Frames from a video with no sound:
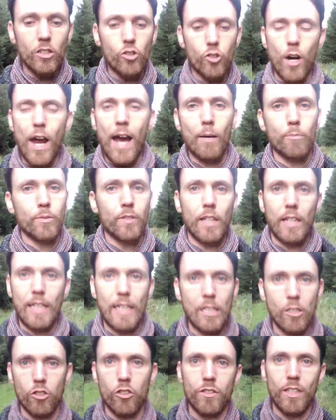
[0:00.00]
traps that
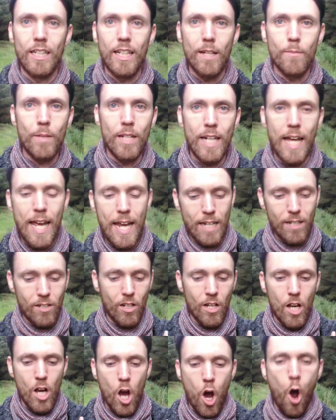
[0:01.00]
can just eliminate
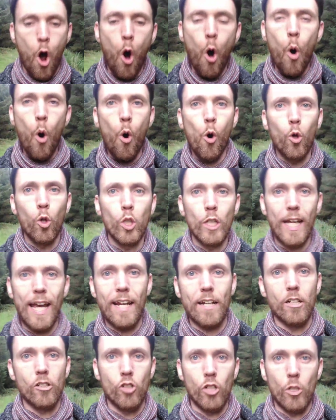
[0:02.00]
all the
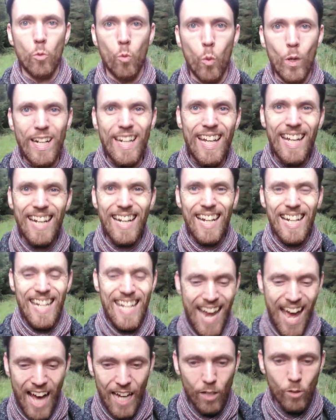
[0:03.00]
energy within a
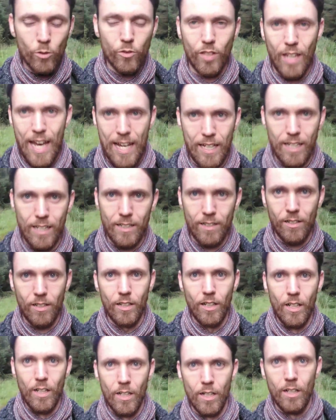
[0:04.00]
nanosecond.
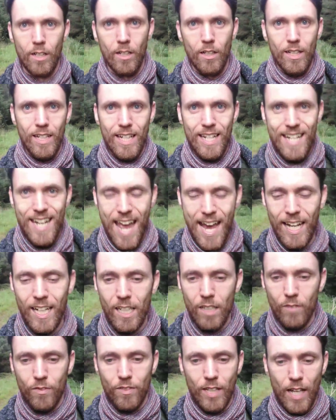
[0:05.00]

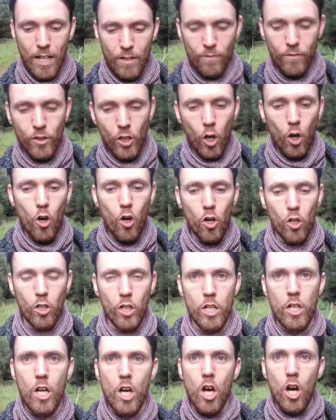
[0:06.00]
Negative
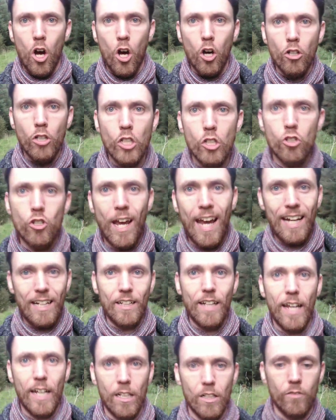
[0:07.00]
self-talk, unchecked
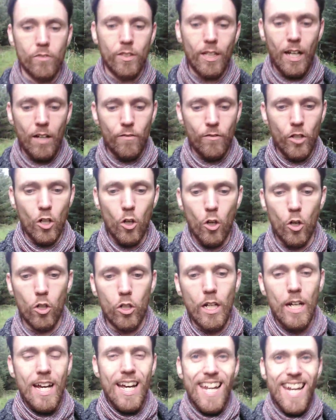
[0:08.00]
negative
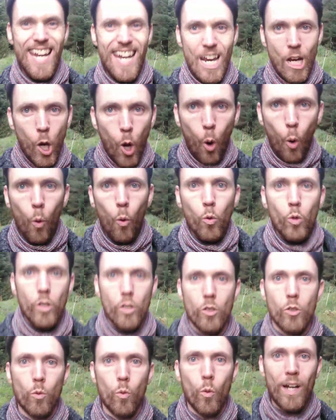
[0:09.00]
self-talk,
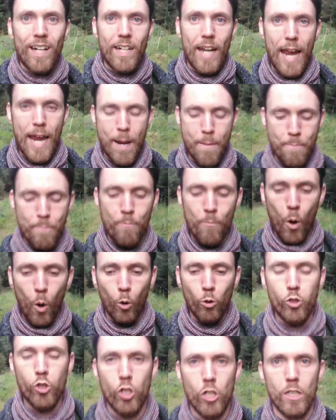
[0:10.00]
loaded with
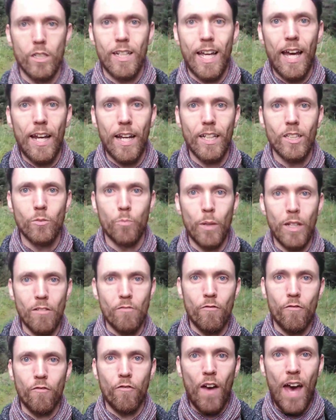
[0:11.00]
emotion that has been
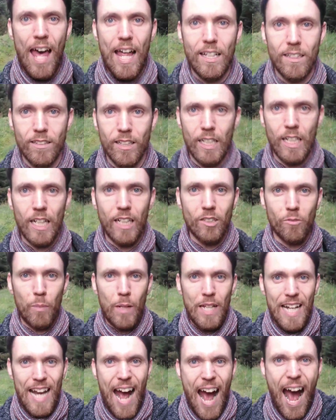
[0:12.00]
felt and has
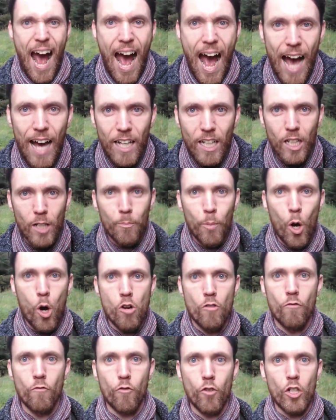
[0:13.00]
been added
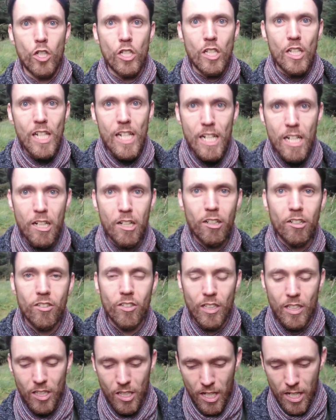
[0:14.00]
upon for years
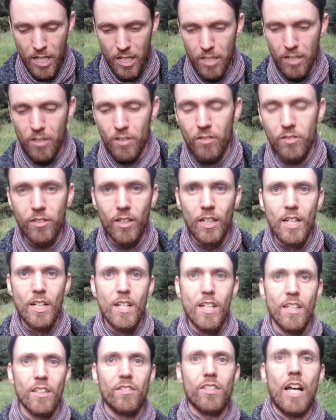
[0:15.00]
and years.
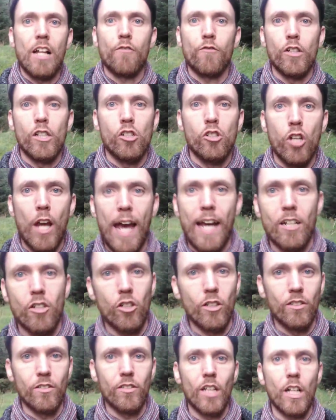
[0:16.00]

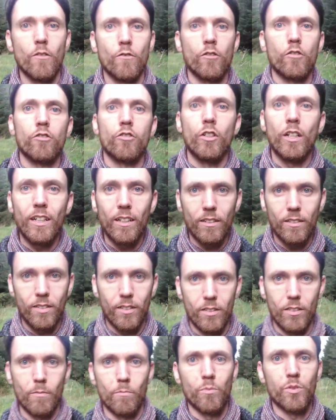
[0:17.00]
Self-rejection,
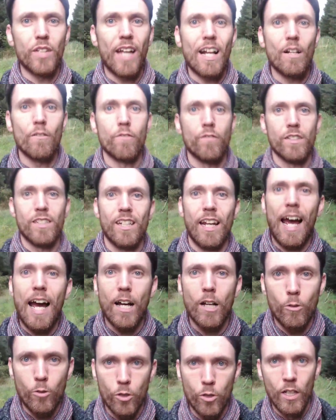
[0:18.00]
self-criticism,
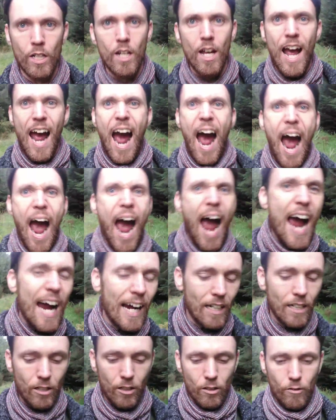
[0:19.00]
self-doubt,
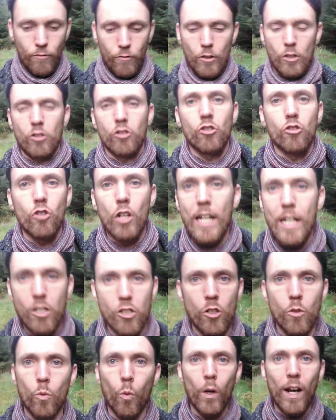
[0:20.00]
anger,
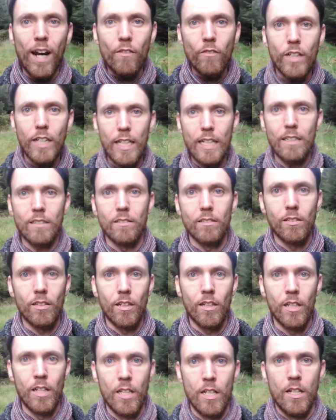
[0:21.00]
frustration, whatever it is,
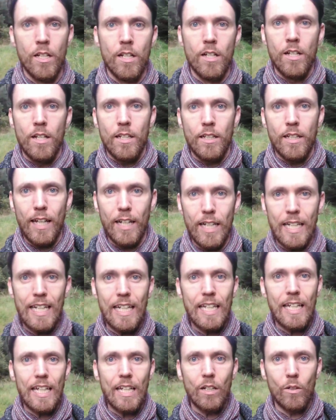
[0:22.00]

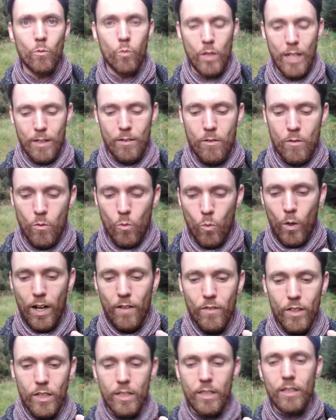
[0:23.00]
that
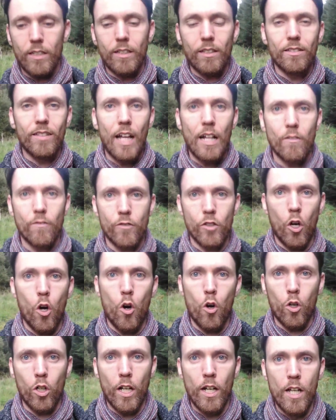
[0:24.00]
whatever the
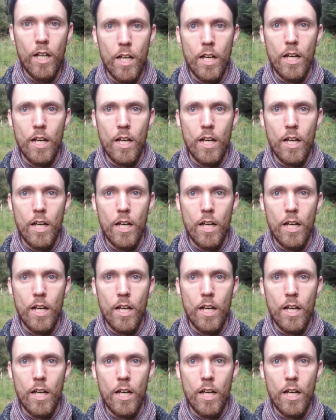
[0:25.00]
self-talk,